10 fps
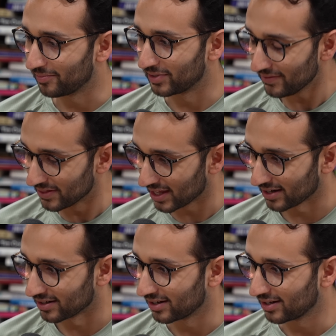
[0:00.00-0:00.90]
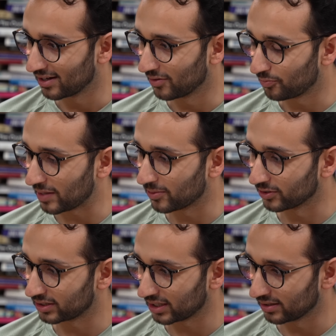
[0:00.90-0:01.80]
But even then, people
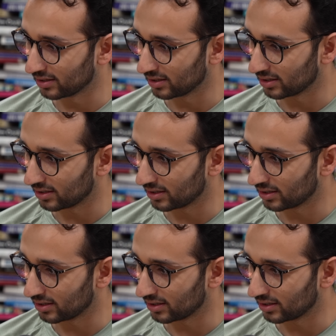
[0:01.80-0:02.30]
still